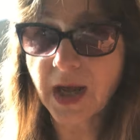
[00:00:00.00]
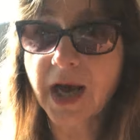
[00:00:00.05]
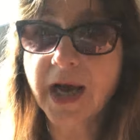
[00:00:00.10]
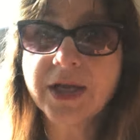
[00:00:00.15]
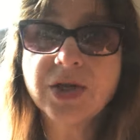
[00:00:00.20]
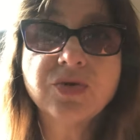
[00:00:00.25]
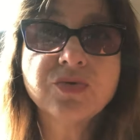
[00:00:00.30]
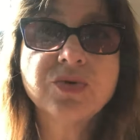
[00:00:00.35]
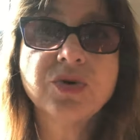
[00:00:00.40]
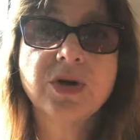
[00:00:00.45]
I
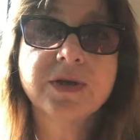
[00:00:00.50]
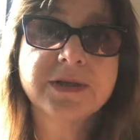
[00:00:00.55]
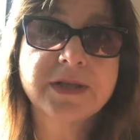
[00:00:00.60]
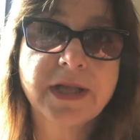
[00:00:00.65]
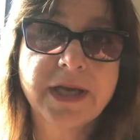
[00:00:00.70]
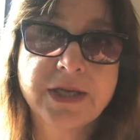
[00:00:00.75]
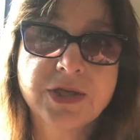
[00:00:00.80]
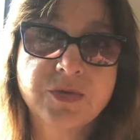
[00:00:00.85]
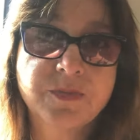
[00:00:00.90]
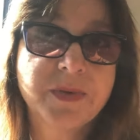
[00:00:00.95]
do not
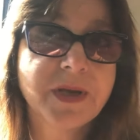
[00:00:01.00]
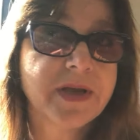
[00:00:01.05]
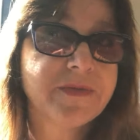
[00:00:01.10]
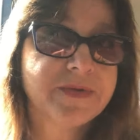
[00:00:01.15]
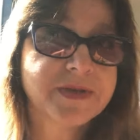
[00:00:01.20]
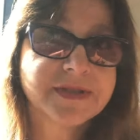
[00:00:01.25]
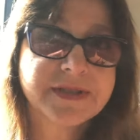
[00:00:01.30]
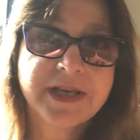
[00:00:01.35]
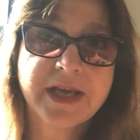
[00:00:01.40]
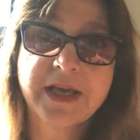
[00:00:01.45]
like to play
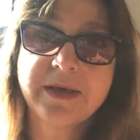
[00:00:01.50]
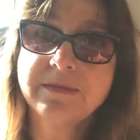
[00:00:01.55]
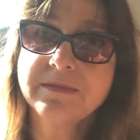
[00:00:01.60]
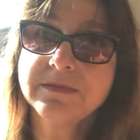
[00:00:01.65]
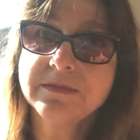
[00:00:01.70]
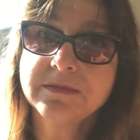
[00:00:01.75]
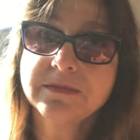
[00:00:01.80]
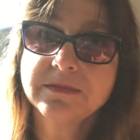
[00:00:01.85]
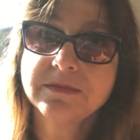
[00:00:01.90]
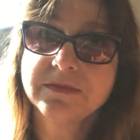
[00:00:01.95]
this game,
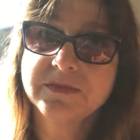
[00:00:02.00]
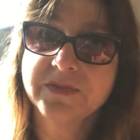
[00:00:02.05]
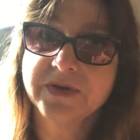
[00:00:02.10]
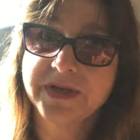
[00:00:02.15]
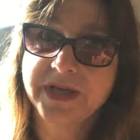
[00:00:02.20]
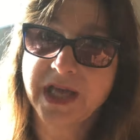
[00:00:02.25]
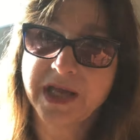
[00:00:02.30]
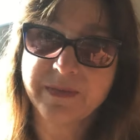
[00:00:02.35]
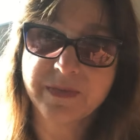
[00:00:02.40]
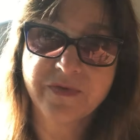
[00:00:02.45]
the
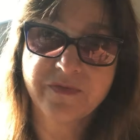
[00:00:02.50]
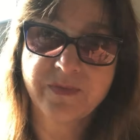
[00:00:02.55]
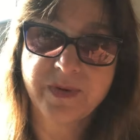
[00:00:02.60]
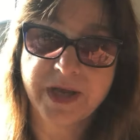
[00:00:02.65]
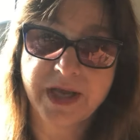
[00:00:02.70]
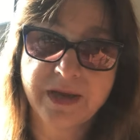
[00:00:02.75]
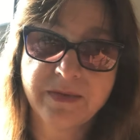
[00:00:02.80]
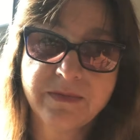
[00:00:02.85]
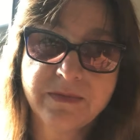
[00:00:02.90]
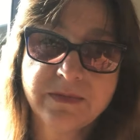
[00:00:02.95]
game of
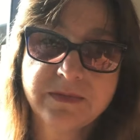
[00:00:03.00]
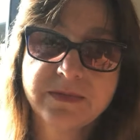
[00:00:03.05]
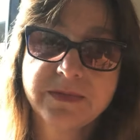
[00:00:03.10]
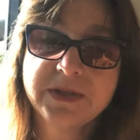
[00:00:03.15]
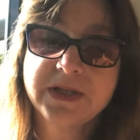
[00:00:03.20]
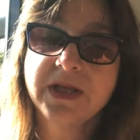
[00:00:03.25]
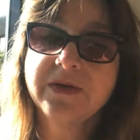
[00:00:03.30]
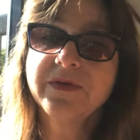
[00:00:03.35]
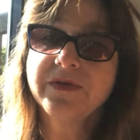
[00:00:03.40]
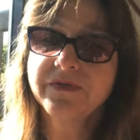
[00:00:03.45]
blame.
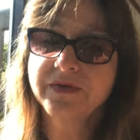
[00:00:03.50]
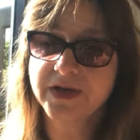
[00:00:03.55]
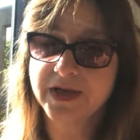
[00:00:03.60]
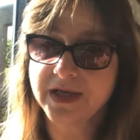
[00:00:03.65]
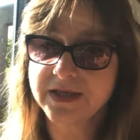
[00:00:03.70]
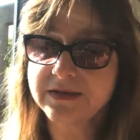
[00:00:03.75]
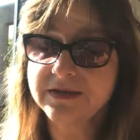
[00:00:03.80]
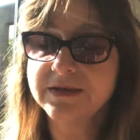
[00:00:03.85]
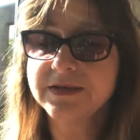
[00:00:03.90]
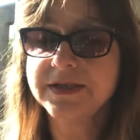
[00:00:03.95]

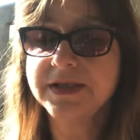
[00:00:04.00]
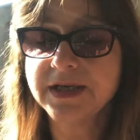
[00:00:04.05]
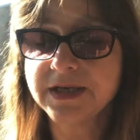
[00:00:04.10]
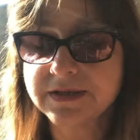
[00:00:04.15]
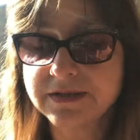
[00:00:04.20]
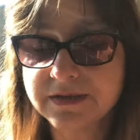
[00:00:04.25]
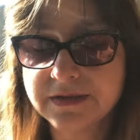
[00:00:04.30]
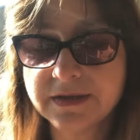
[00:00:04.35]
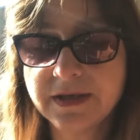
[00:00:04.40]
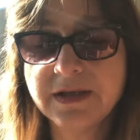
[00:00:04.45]
Nevertheless,
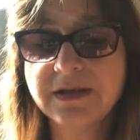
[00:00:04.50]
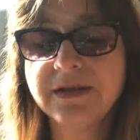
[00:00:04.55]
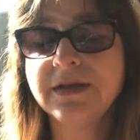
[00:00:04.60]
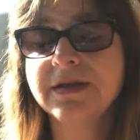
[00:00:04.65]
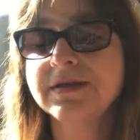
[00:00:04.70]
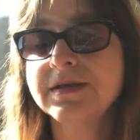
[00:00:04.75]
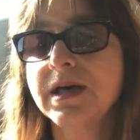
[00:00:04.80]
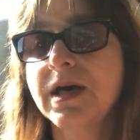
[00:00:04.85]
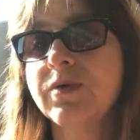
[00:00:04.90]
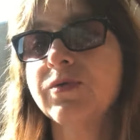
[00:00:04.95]
yes, it
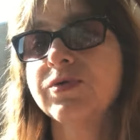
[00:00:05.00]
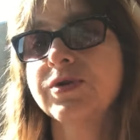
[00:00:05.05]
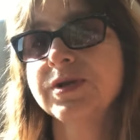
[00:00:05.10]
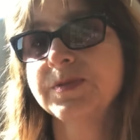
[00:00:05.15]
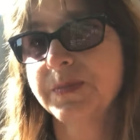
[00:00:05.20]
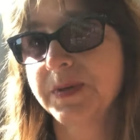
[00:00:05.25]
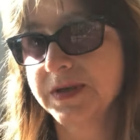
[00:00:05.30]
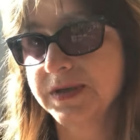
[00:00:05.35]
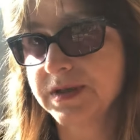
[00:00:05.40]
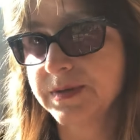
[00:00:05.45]
is our
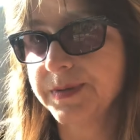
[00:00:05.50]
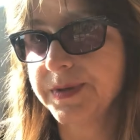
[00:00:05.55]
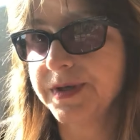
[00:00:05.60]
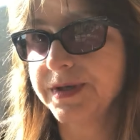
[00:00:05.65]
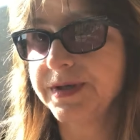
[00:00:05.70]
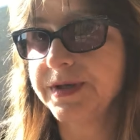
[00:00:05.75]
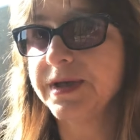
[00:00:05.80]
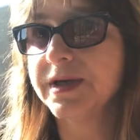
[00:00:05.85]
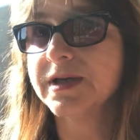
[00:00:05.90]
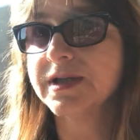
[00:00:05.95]

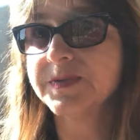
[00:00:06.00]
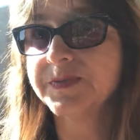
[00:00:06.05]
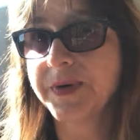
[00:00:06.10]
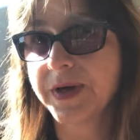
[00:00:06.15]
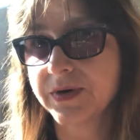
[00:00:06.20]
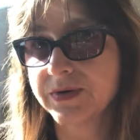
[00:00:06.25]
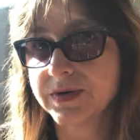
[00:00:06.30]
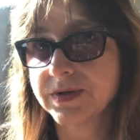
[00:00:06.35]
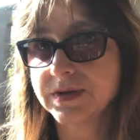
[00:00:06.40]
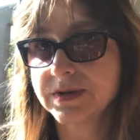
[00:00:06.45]
responsibility as
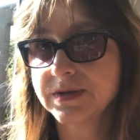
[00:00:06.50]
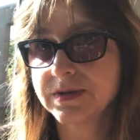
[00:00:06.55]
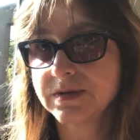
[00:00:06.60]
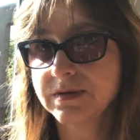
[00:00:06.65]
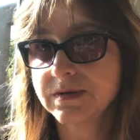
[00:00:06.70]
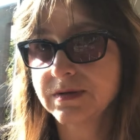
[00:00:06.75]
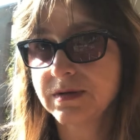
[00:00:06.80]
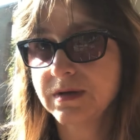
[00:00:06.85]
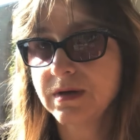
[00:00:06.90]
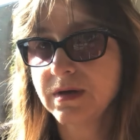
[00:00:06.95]
parents
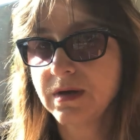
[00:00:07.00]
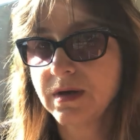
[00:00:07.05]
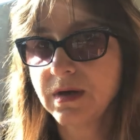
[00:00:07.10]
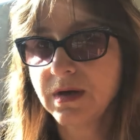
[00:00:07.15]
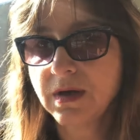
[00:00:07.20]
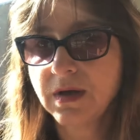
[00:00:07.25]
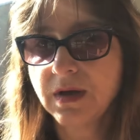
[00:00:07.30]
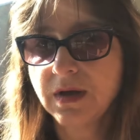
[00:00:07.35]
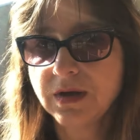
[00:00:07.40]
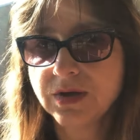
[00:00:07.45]

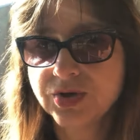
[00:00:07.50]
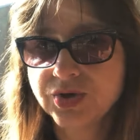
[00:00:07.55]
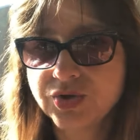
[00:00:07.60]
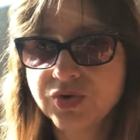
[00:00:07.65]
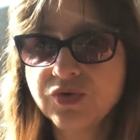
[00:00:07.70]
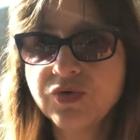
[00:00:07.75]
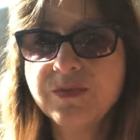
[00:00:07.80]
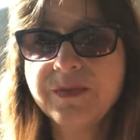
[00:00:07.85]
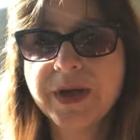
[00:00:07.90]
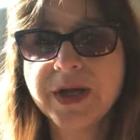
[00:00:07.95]

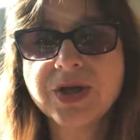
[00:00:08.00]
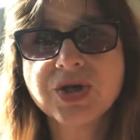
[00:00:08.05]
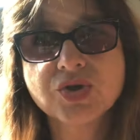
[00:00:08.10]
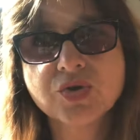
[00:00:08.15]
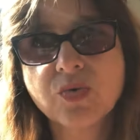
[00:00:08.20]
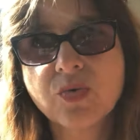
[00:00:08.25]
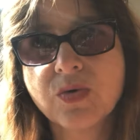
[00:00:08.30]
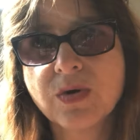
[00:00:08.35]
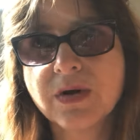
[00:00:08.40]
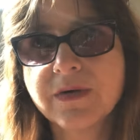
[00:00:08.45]
to make
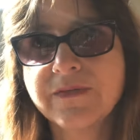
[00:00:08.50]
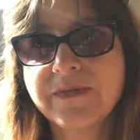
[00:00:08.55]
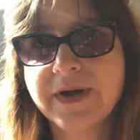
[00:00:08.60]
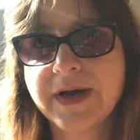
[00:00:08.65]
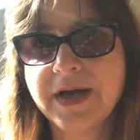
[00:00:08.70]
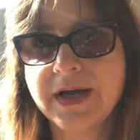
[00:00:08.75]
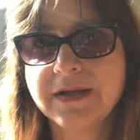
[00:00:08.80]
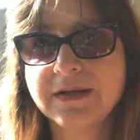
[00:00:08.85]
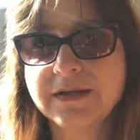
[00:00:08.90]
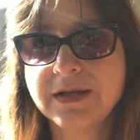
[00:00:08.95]
sure
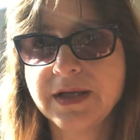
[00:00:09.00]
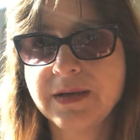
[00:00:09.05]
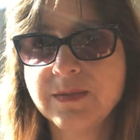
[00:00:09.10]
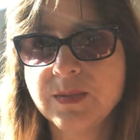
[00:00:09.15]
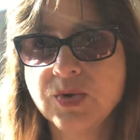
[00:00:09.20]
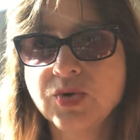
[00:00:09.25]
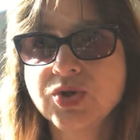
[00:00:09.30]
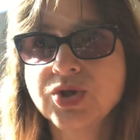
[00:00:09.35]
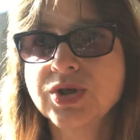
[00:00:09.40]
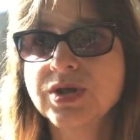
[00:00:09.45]
that
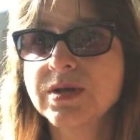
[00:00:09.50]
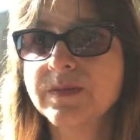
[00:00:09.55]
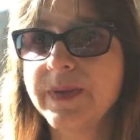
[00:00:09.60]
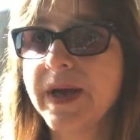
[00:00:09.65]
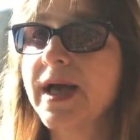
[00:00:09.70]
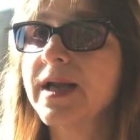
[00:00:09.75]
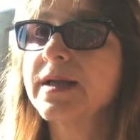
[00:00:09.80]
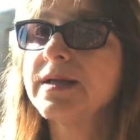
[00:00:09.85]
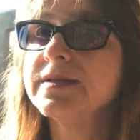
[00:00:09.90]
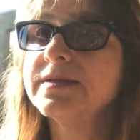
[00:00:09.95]
emotional
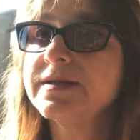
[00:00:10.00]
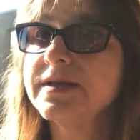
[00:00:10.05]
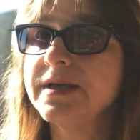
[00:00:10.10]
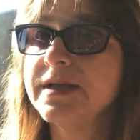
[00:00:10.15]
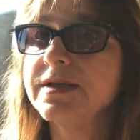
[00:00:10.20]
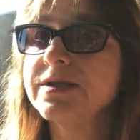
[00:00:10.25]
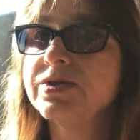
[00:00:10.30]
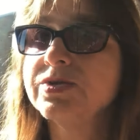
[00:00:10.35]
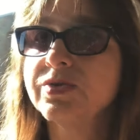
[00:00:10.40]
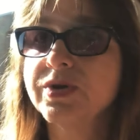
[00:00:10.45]
balance
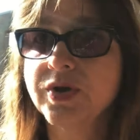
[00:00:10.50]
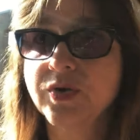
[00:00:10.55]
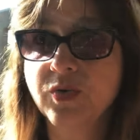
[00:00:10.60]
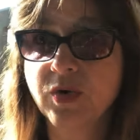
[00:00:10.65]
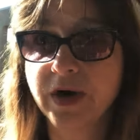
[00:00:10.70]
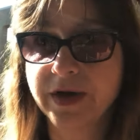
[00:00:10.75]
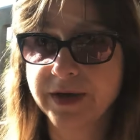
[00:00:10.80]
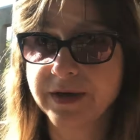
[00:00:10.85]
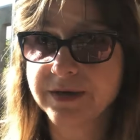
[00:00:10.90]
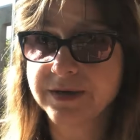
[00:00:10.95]
is
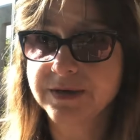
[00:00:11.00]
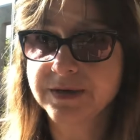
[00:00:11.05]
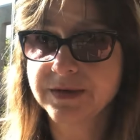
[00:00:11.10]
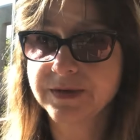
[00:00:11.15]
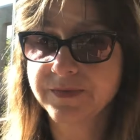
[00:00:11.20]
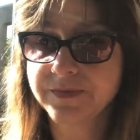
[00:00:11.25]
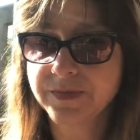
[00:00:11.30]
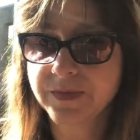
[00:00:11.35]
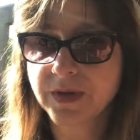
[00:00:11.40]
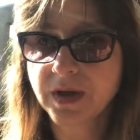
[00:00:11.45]
required.
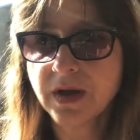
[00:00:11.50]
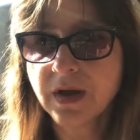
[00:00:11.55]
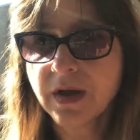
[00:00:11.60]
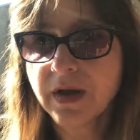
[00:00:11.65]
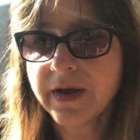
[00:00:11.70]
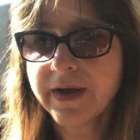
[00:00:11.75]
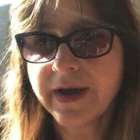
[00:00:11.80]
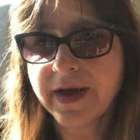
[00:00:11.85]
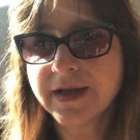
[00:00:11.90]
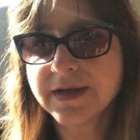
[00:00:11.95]

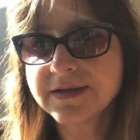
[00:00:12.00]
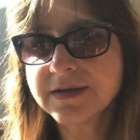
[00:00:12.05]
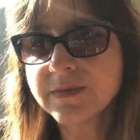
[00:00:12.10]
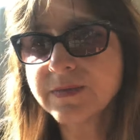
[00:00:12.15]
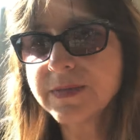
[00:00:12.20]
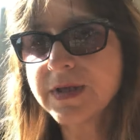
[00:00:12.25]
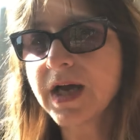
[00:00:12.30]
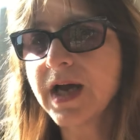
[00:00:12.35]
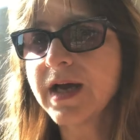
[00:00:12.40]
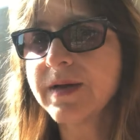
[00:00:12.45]
And
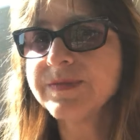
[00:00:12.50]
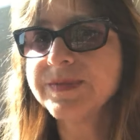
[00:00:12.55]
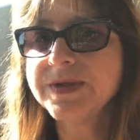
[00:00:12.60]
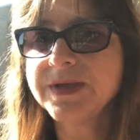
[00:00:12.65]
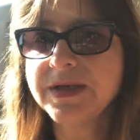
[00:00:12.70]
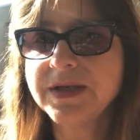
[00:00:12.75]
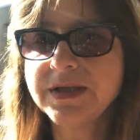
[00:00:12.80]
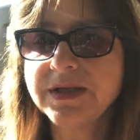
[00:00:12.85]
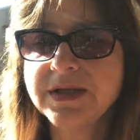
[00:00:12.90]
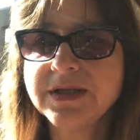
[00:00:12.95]
sometimes
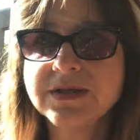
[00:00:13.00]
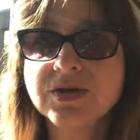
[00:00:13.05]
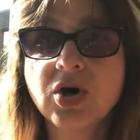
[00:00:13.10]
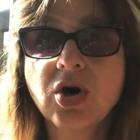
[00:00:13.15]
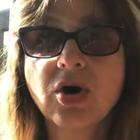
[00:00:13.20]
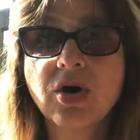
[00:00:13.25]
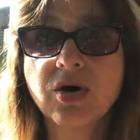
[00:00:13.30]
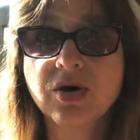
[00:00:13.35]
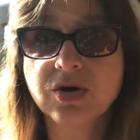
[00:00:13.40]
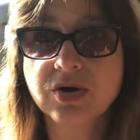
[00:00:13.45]
it is
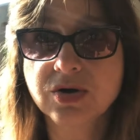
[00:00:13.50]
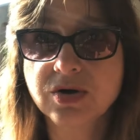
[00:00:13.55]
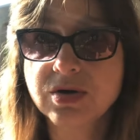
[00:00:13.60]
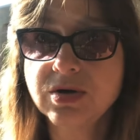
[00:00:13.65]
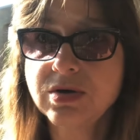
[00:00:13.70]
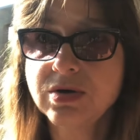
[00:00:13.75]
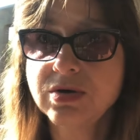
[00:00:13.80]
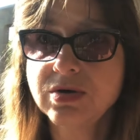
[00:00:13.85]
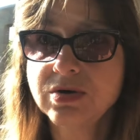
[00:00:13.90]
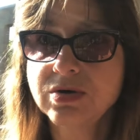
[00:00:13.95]

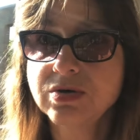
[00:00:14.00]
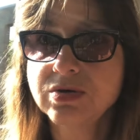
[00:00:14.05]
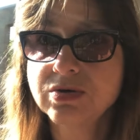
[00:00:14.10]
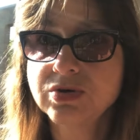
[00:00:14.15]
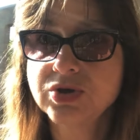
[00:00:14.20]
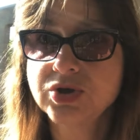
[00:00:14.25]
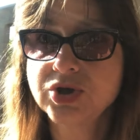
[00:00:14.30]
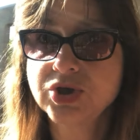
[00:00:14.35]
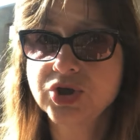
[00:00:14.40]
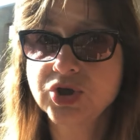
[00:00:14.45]
harder
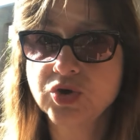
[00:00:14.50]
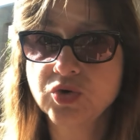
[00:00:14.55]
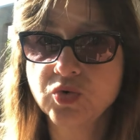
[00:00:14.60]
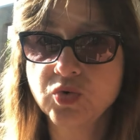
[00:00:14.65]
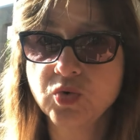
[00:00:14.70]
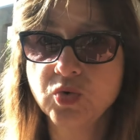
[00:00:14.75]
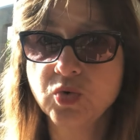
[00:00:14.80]
to